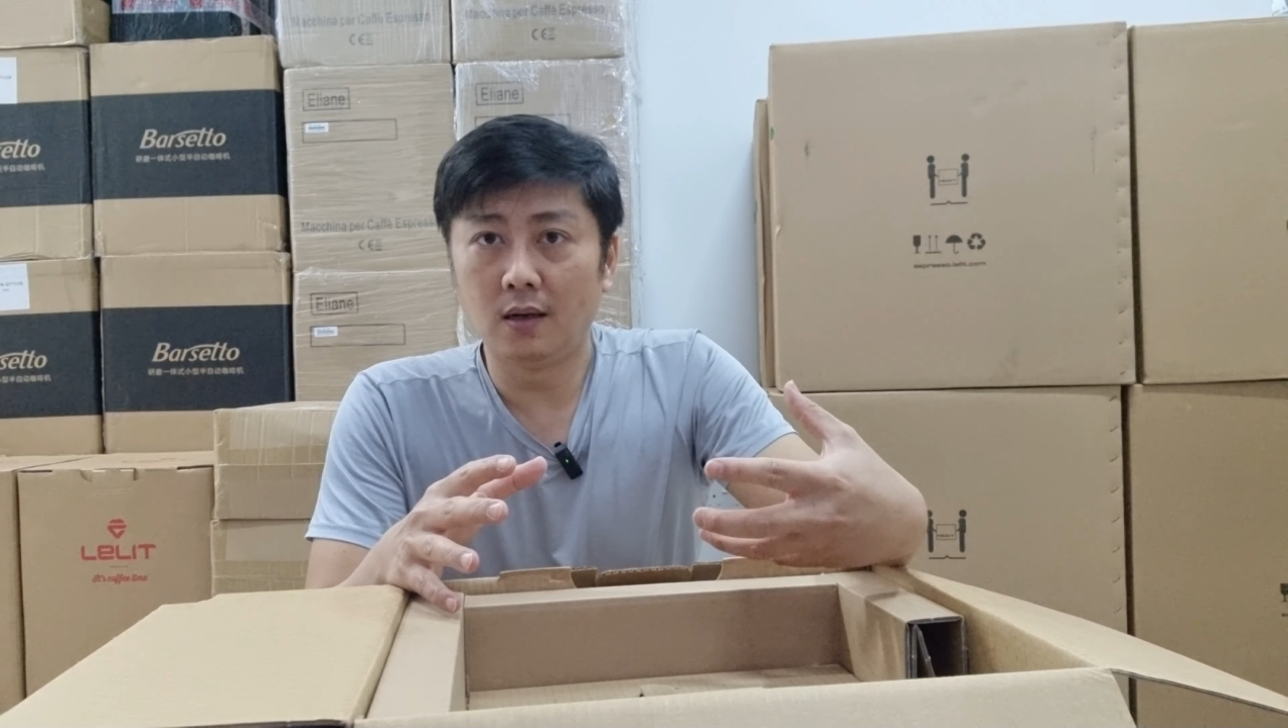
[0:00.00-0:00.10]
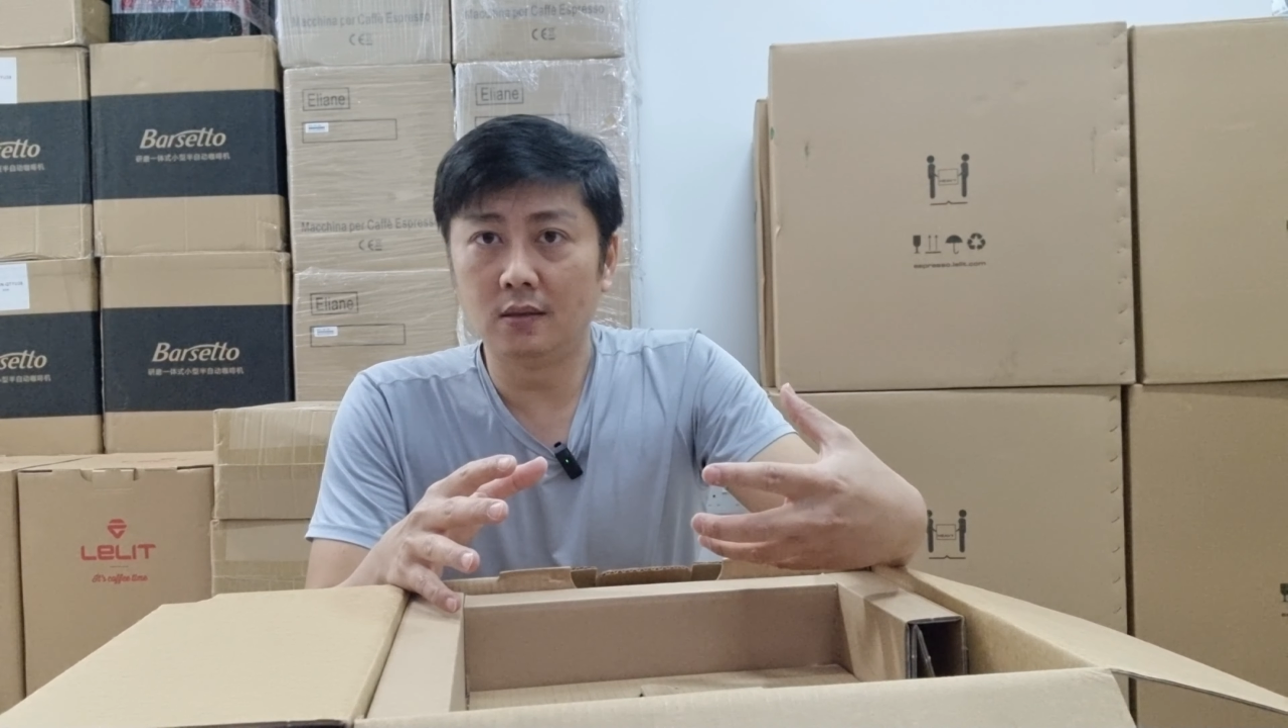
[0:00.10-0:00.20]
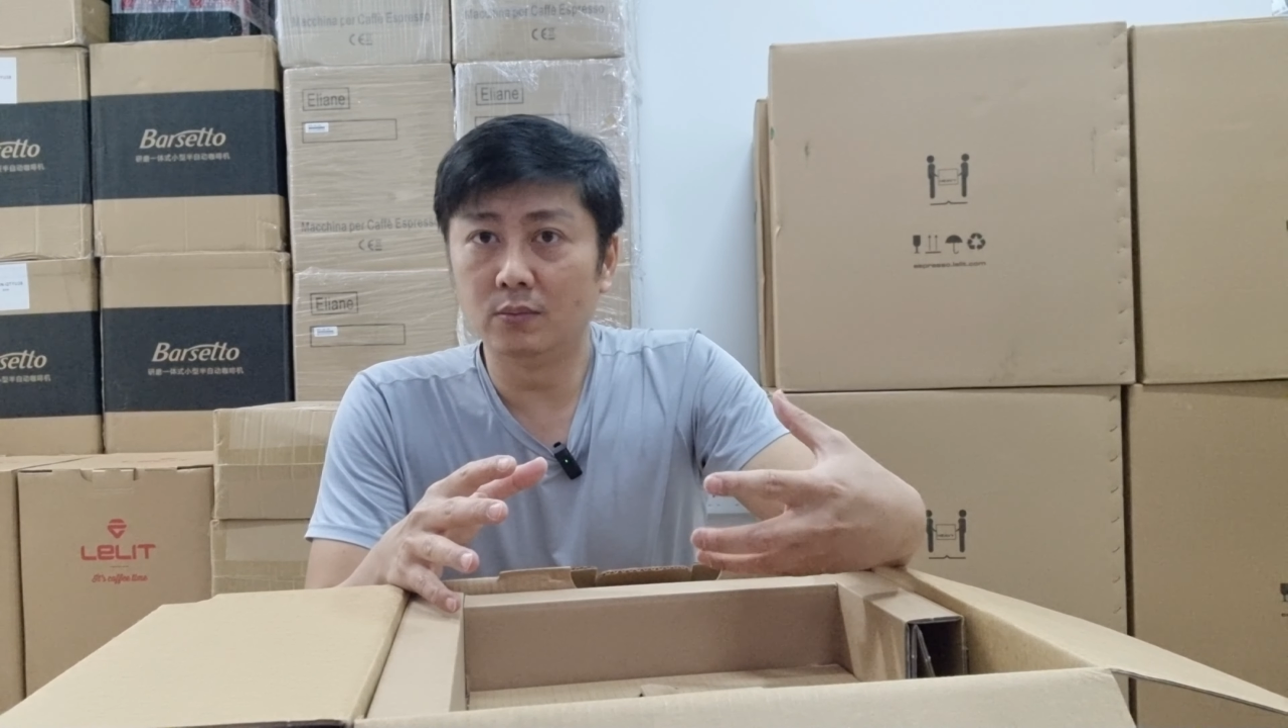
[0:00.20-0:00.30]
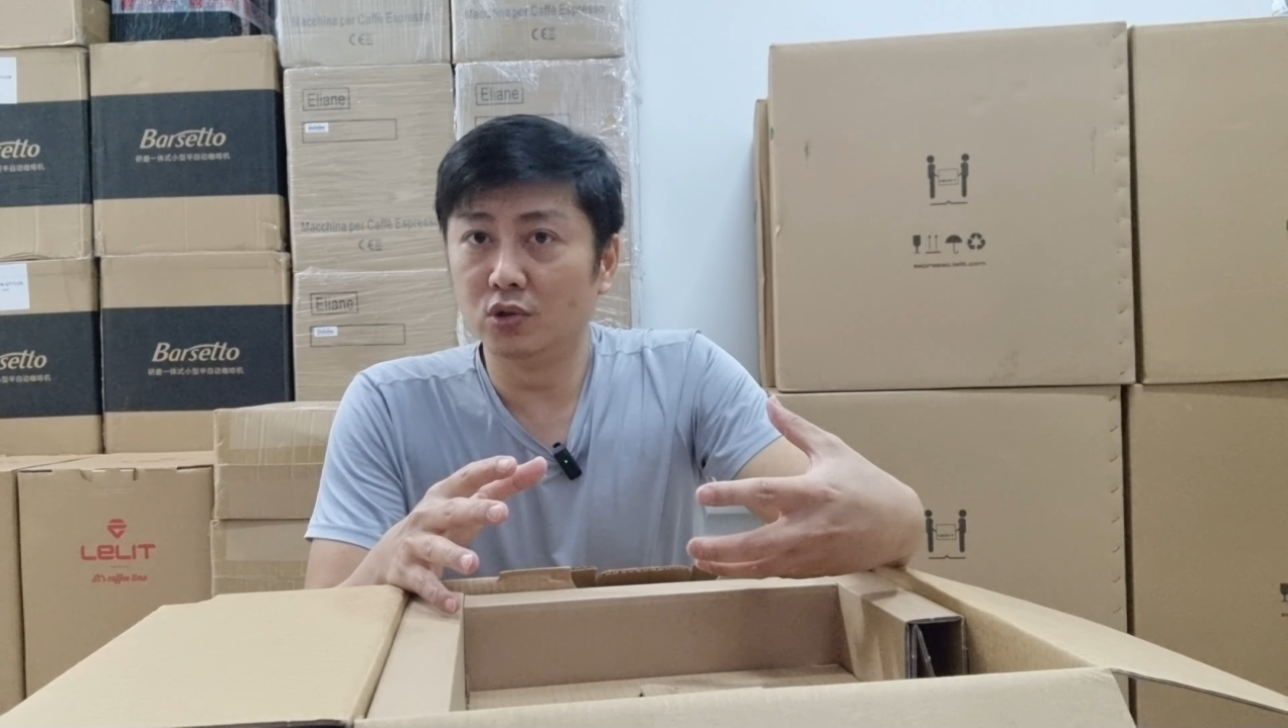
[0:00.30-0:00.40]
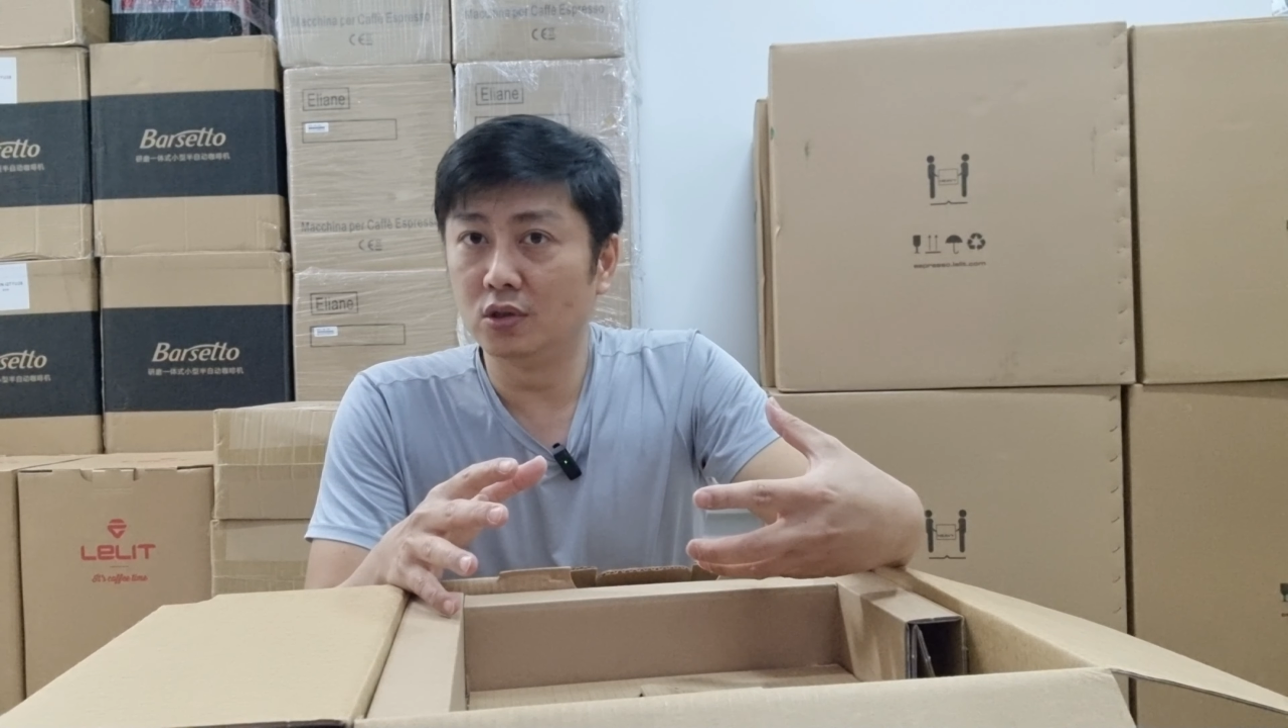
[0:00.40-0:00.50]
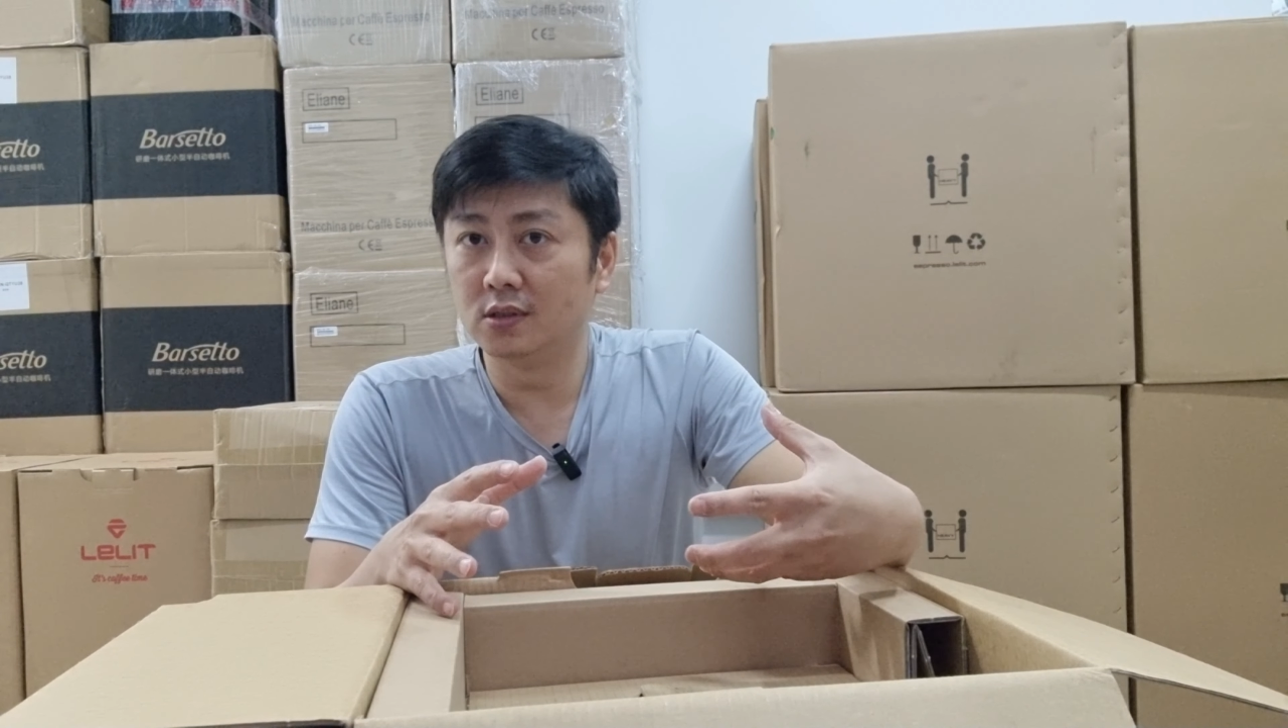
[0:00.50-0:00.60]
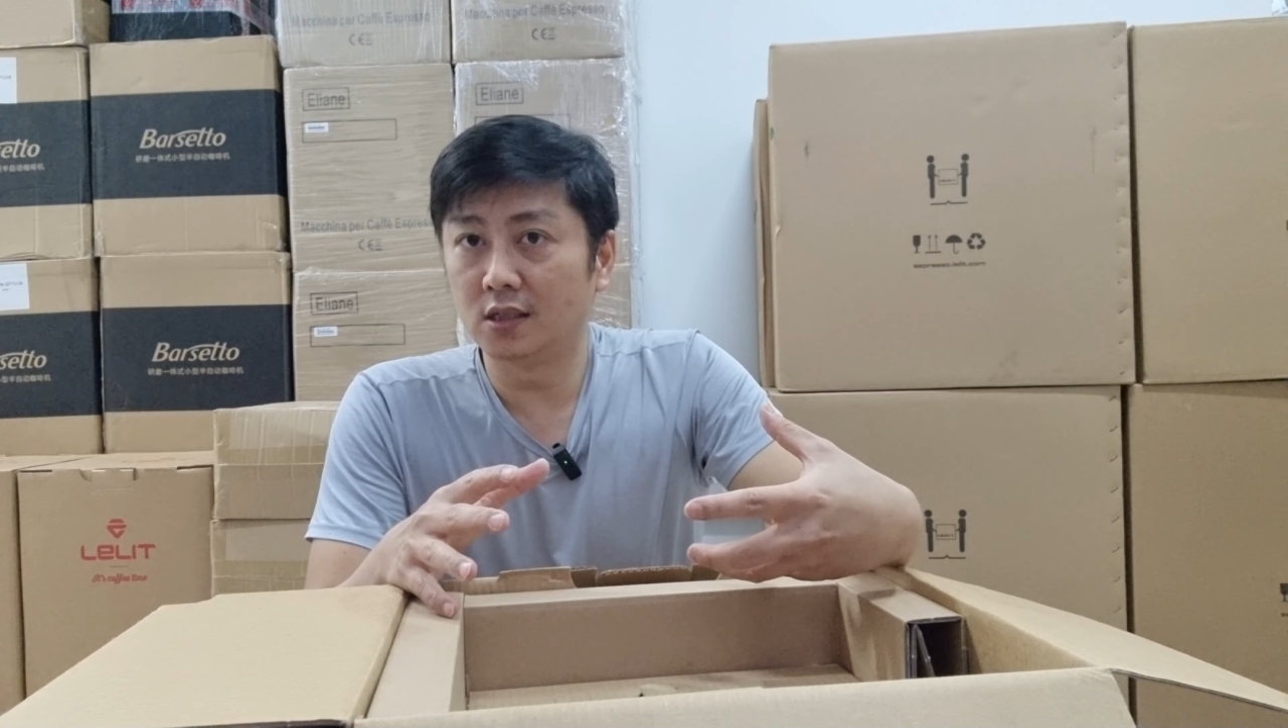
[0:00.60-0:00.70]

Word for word: and the machine